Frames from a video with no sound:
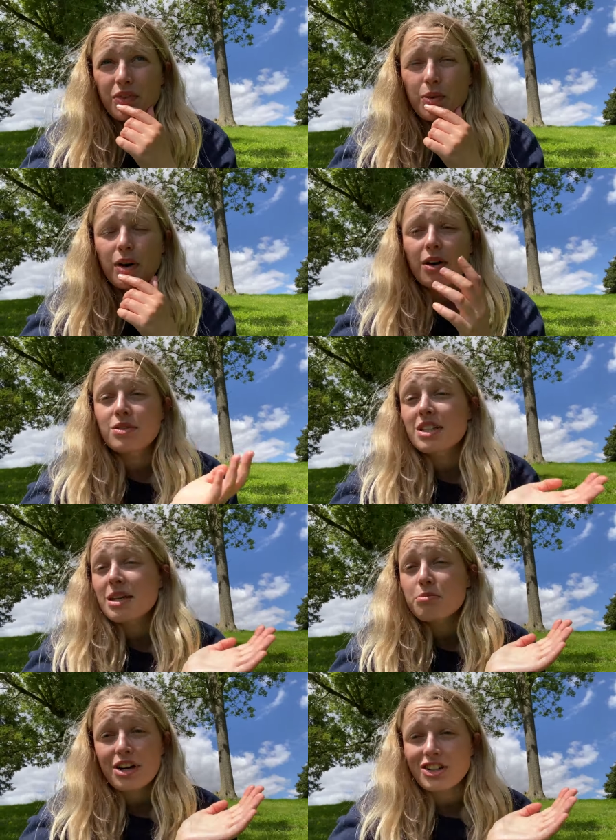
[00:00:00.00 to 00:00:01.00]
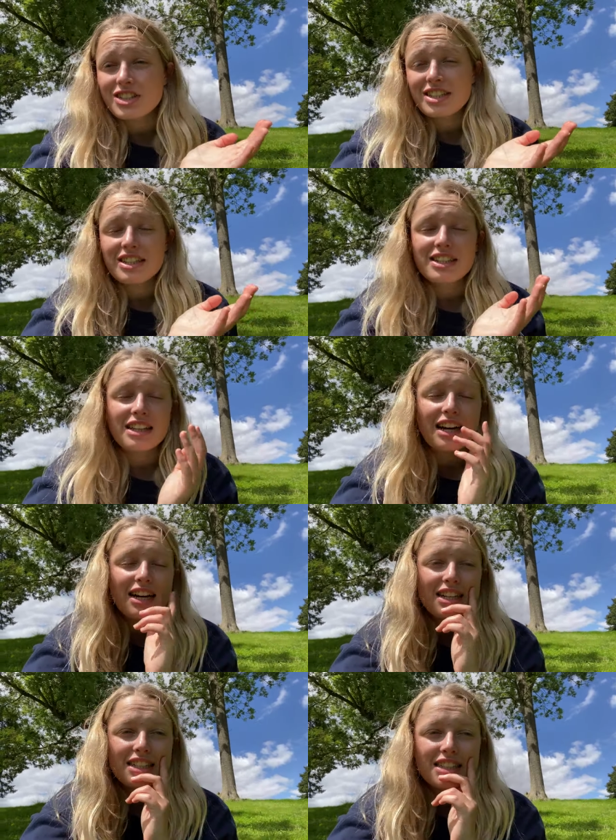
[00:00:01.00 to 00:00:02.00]
well I was under the impression
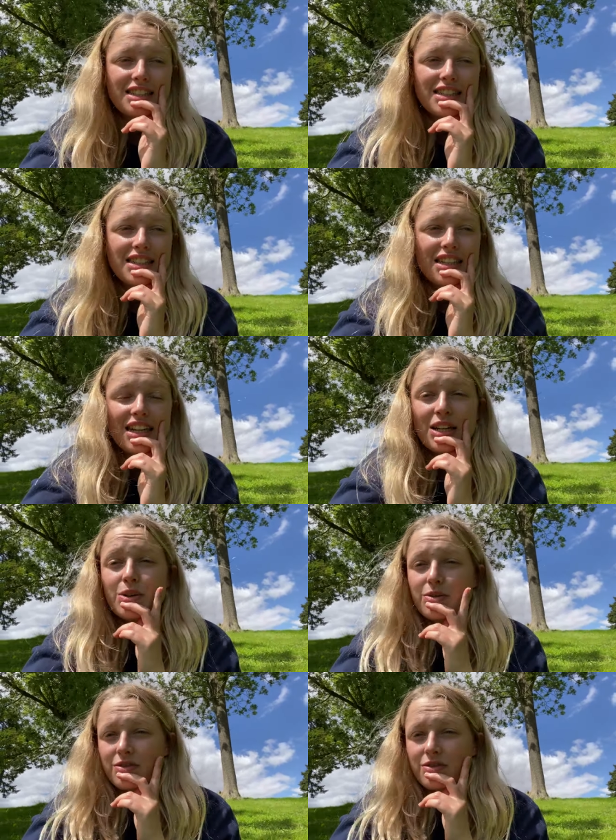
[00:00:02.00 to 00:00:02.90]
that it